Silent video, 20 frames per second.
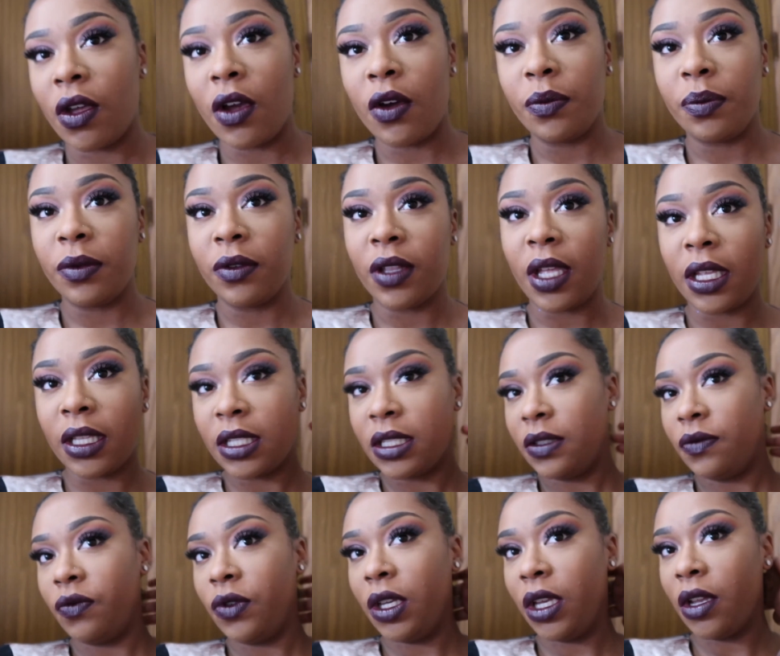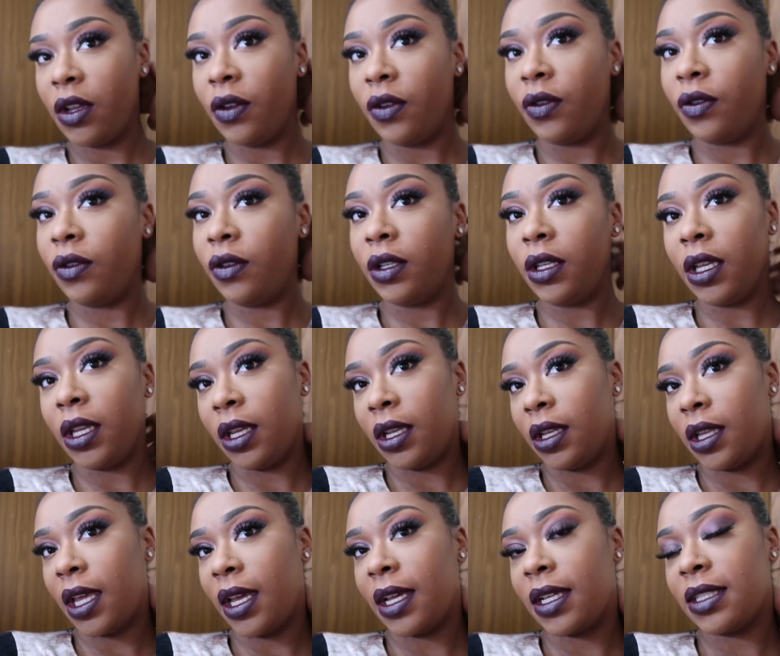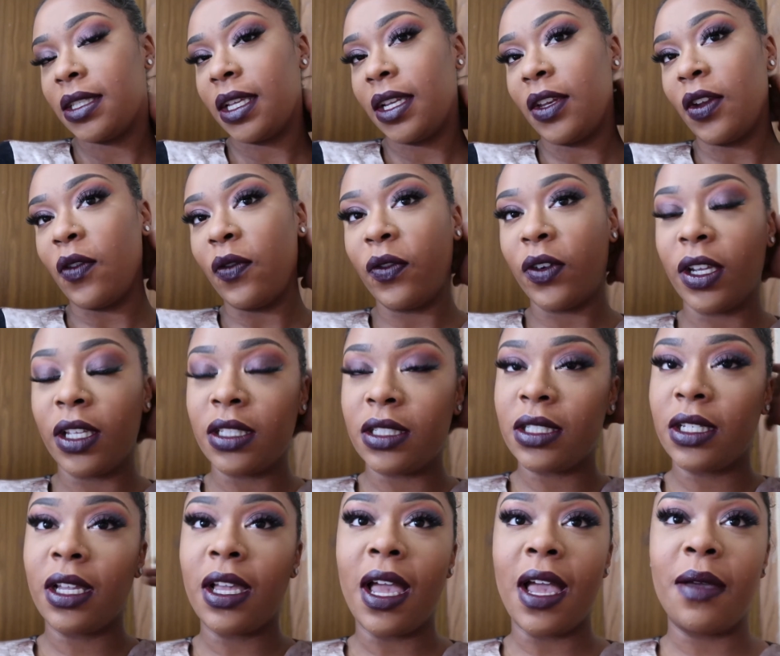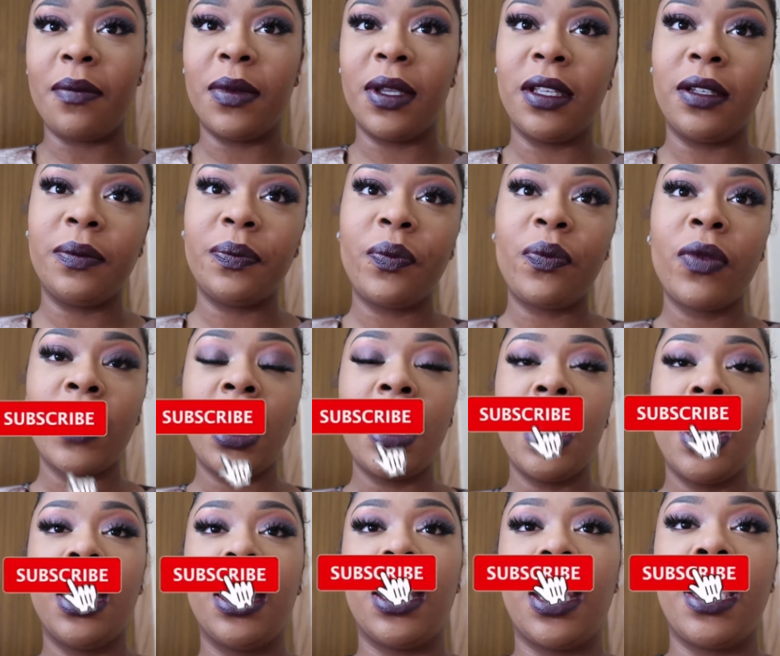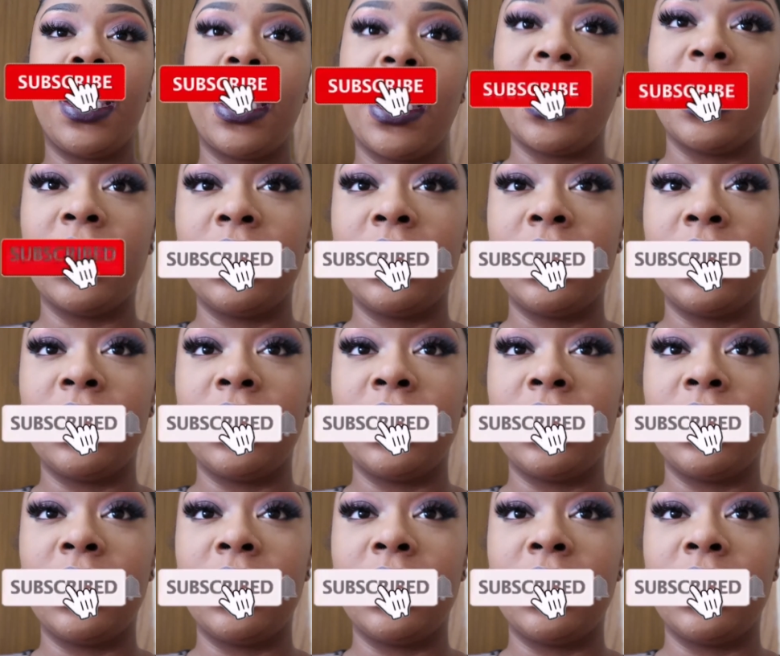hope you like this video, and like I said, don't forget to comment, like, and